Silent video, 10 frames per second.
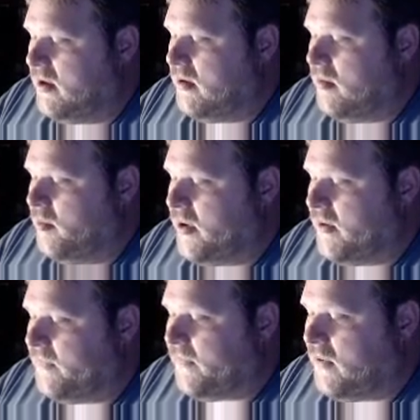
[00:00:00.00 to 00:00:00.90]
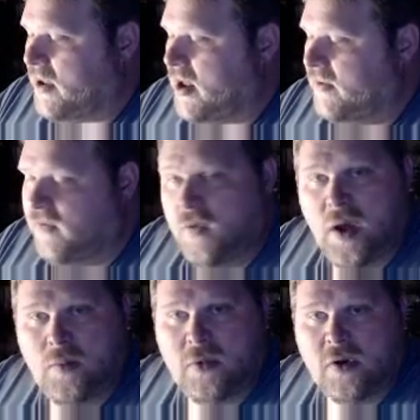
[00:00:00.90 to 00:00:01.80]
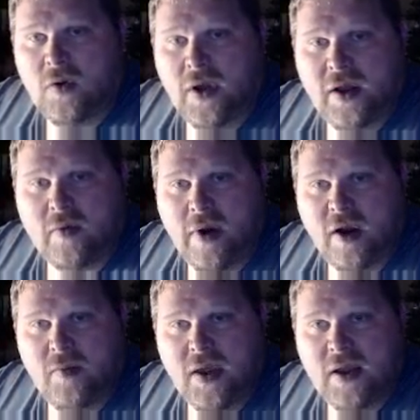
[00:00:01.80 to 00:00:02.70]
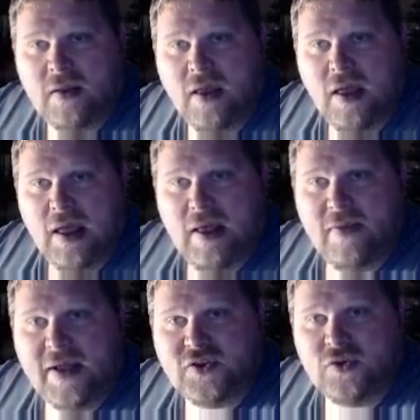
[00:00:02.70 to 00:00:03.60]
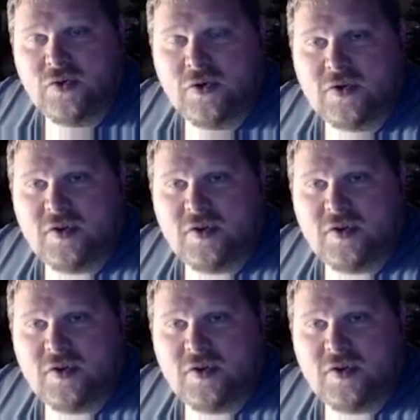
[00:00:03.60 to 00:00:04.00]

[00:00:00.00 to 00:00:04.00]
but for a lot of you, I'm going to go ahead and recommend that you do some